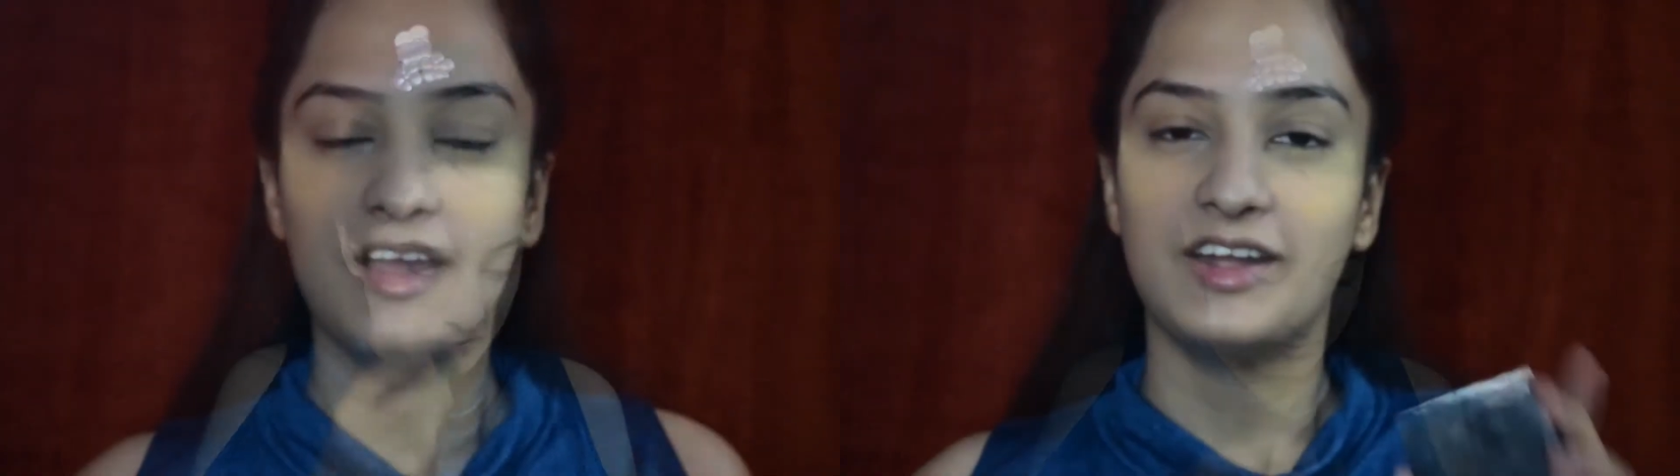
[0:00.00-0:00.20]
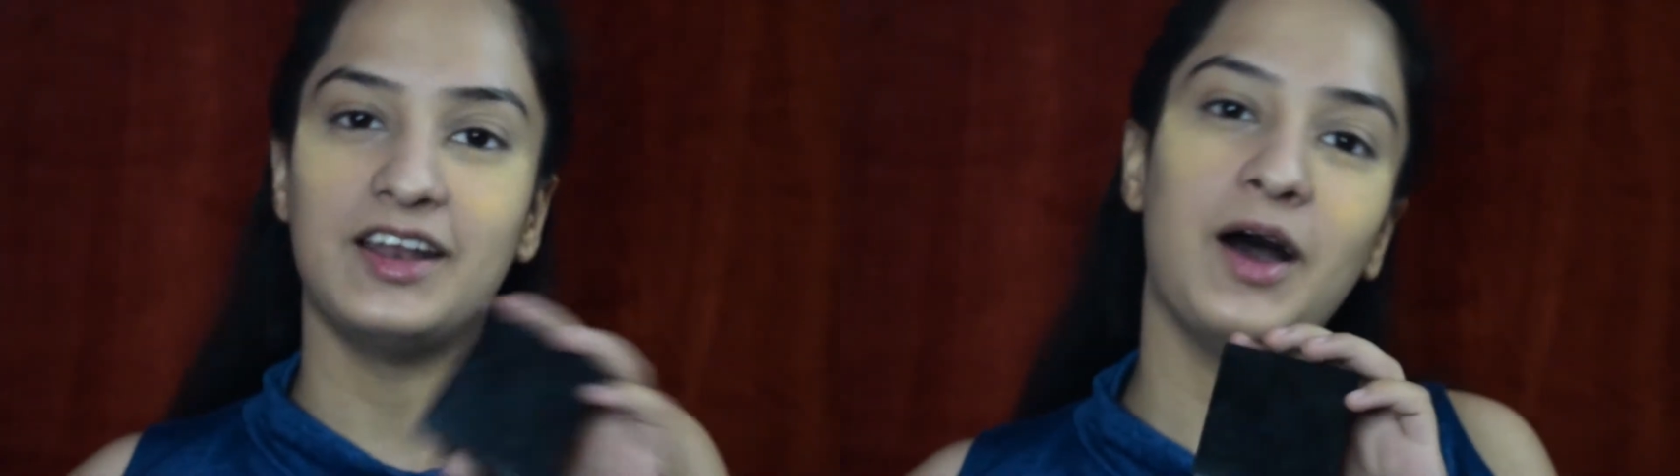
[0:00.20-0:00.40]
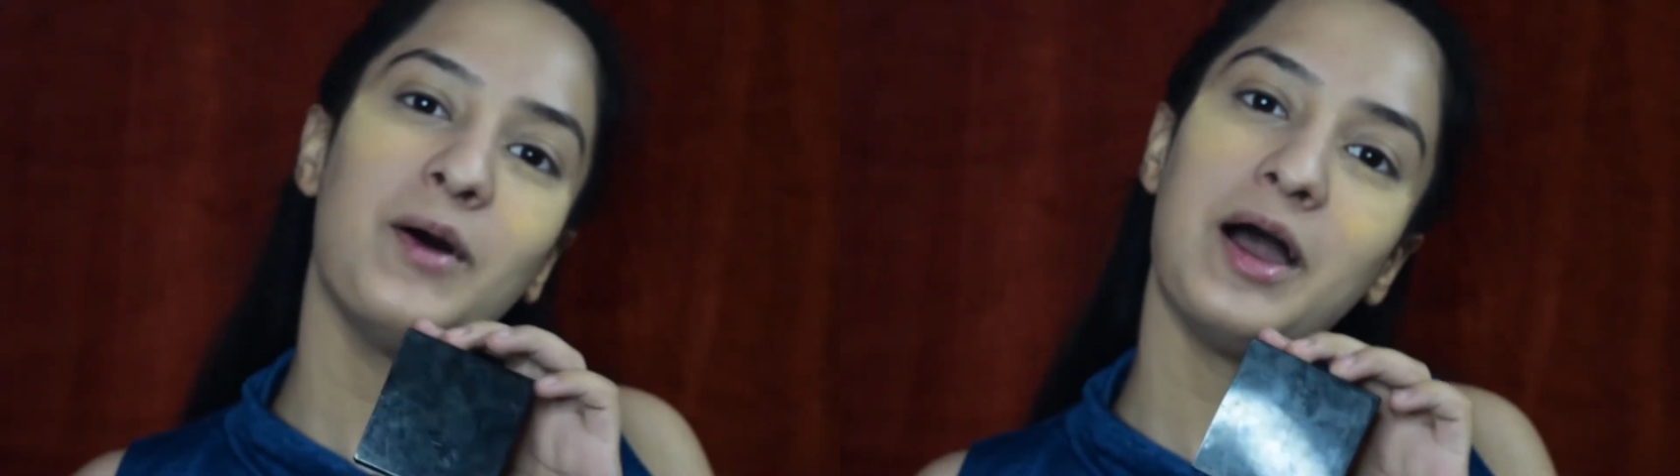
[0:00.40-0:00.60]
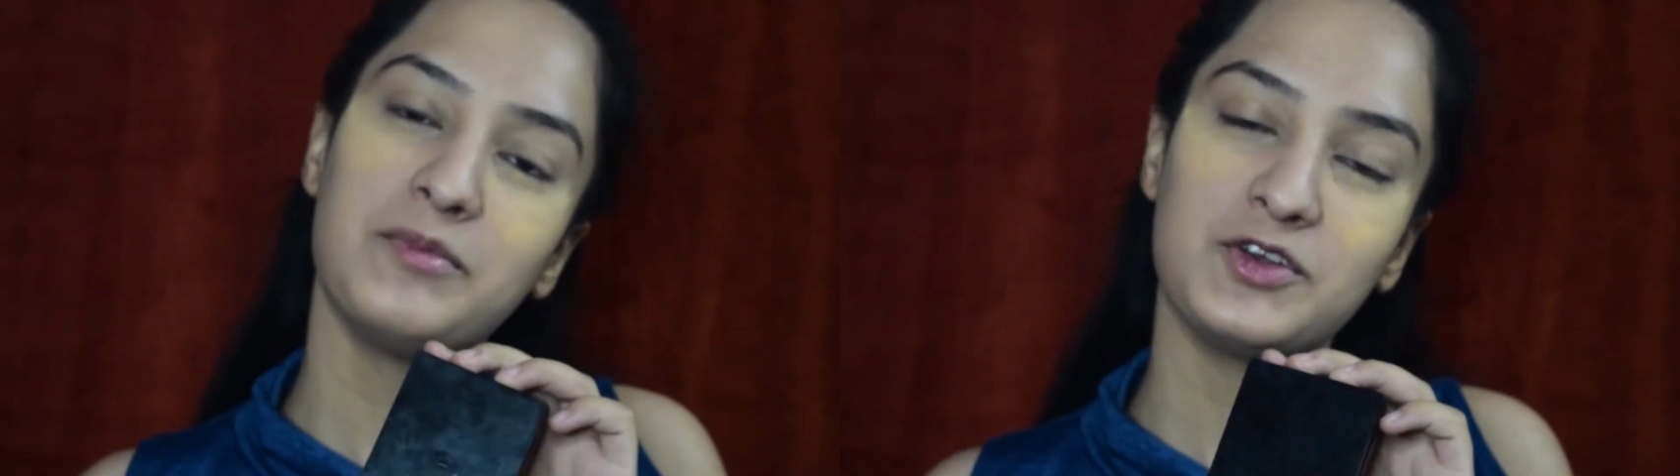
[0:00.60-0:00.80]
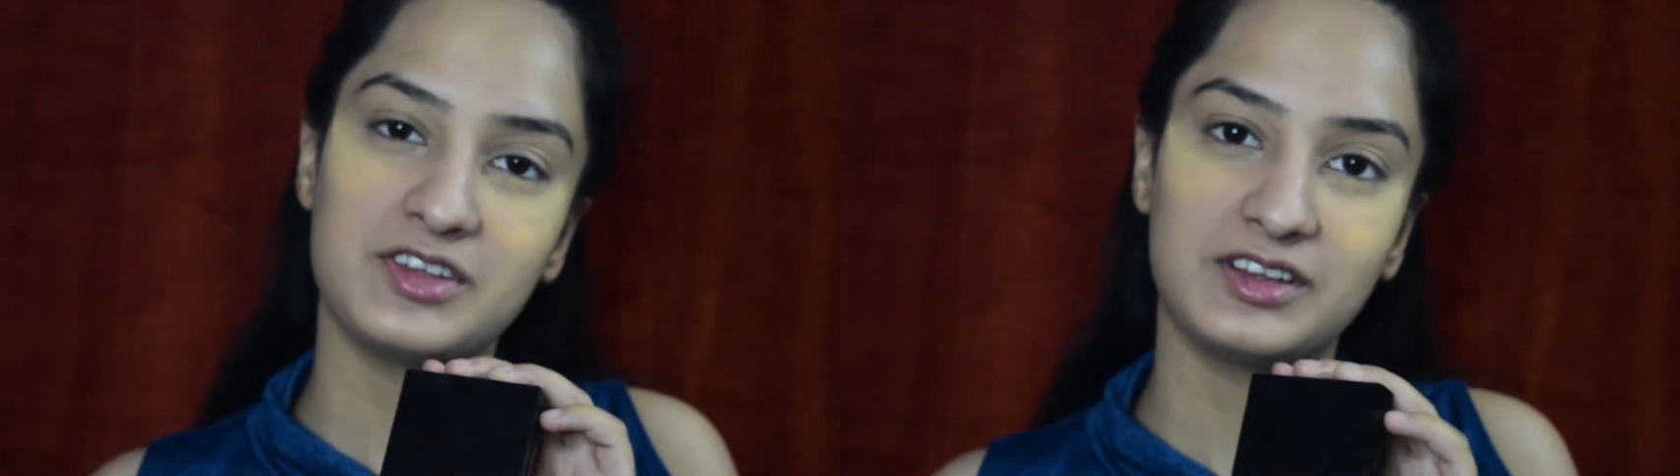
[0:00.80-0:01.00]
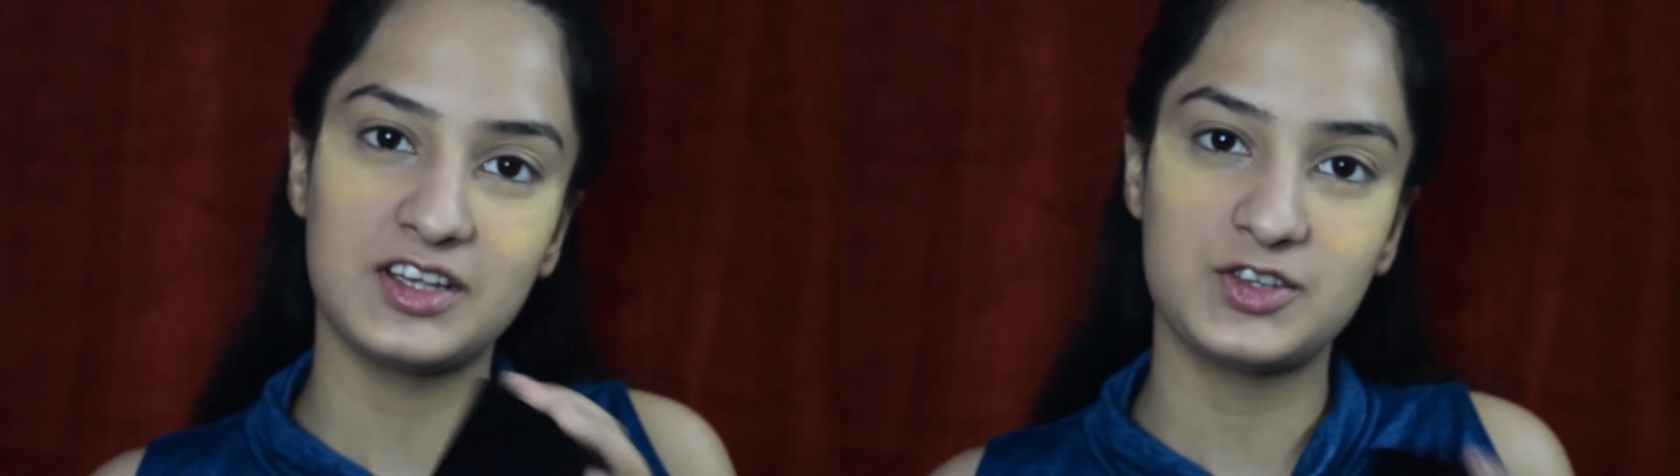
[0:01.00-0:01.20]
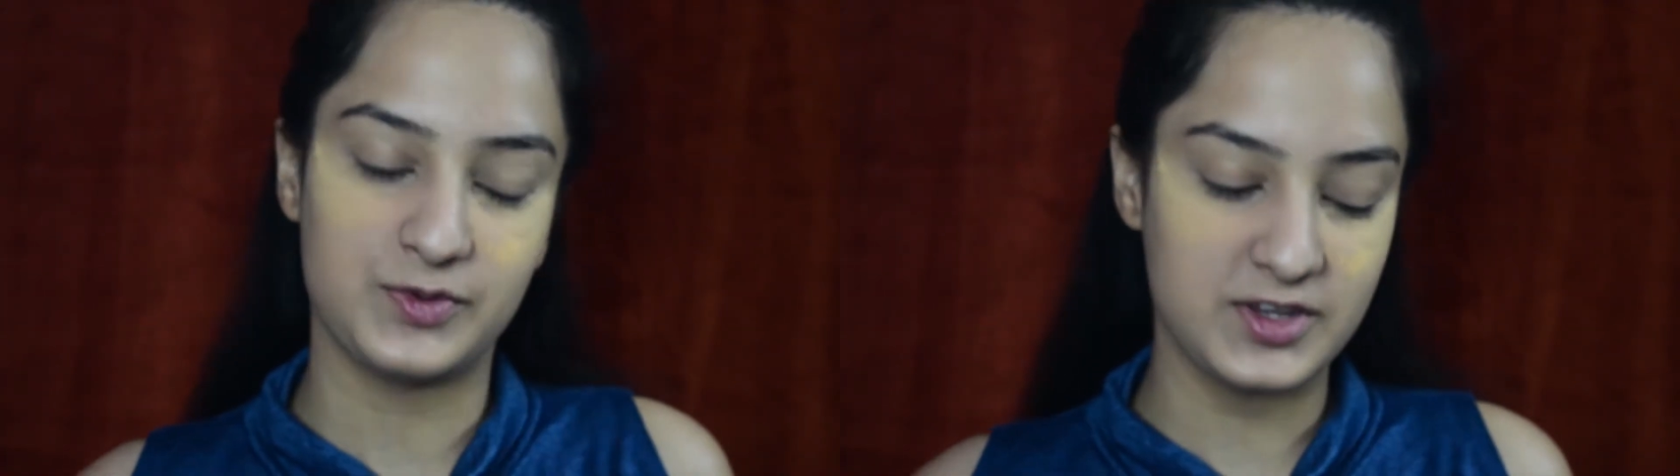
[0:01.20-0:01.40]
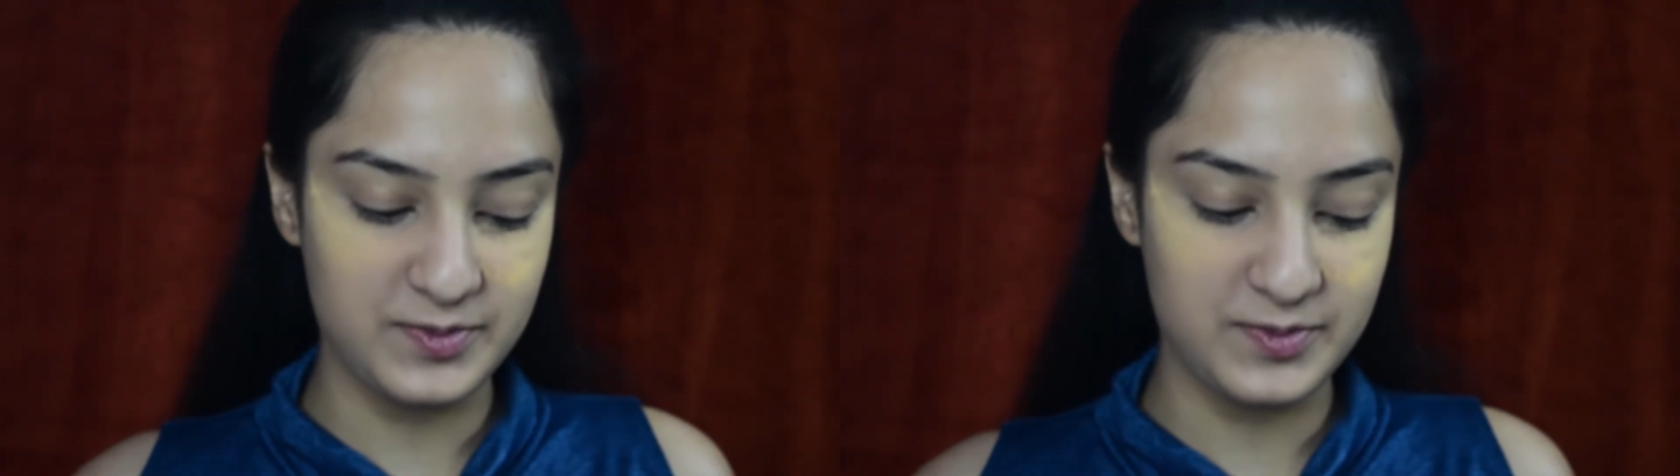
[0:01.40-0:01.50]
Now I am using the Swiss